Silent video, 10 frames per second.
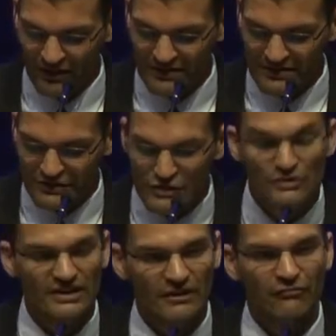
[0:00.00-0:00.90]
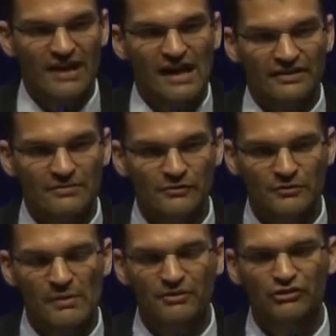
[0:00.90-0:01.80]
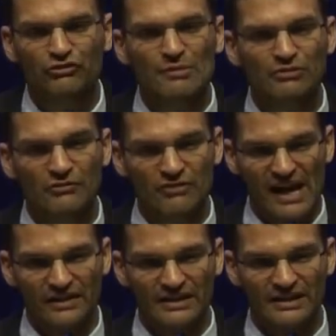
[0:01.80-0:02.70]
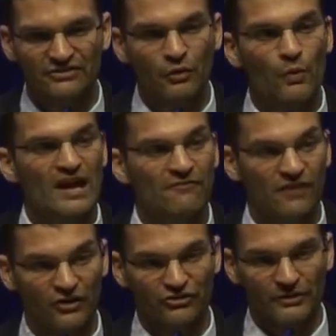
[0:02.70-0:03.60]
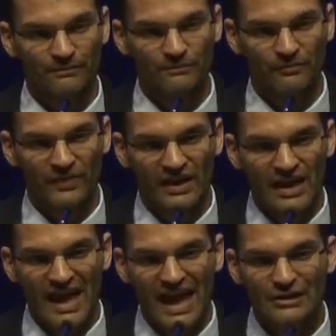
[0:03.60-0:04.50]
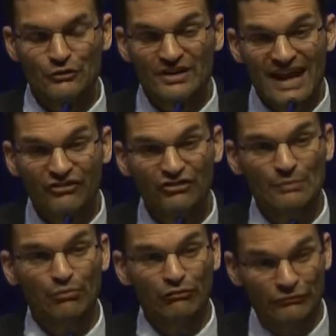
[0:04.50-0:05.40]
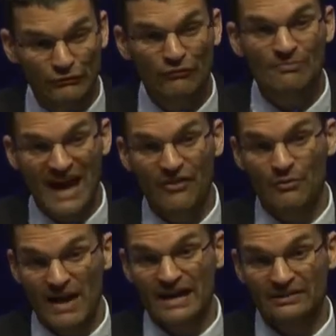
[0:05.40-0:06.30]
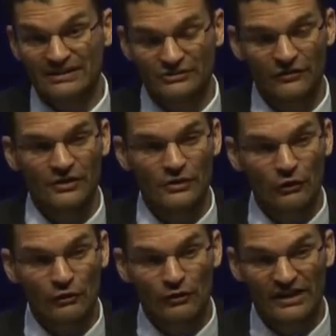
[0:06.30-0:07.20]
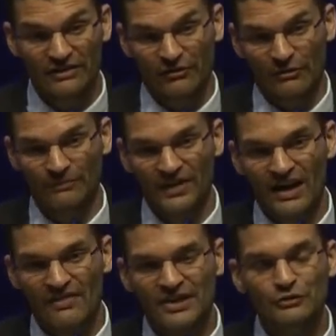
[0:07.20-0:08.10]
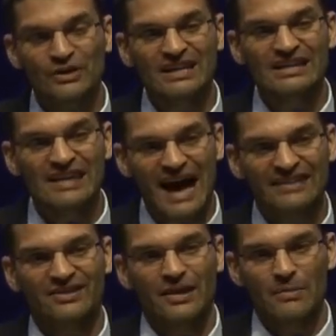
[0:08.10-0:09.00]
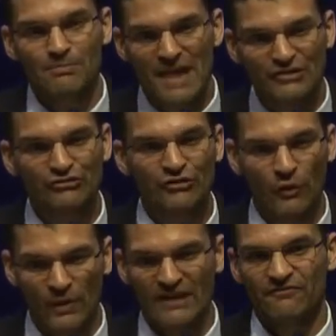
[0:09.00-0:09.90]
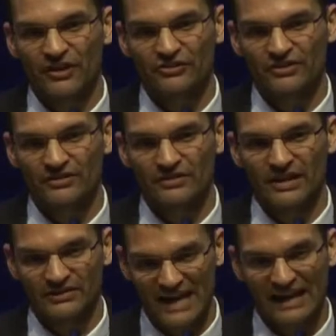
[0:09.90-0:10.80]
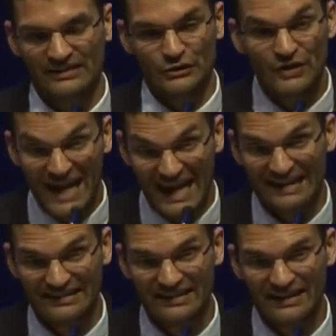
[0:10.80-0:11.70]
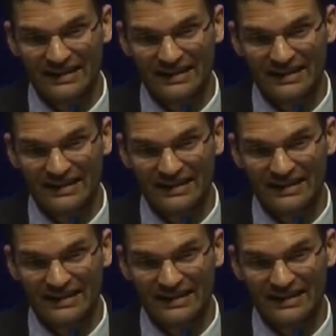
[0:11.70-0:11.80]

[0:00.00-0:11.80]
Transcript: unit of reality, the most fundamental description of reality is the wave function. And you can actually prove mathematically, it's called the no cloning theorem, that you cannot measure the wave function exactly. You can't.